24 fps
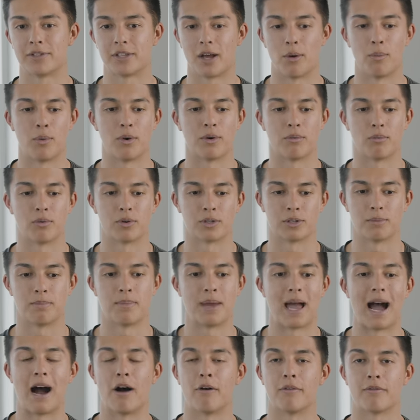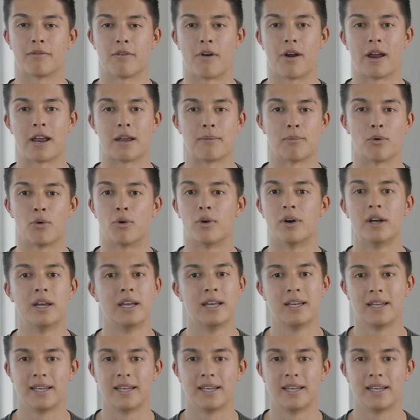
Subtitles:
someone was a bit out of frame or,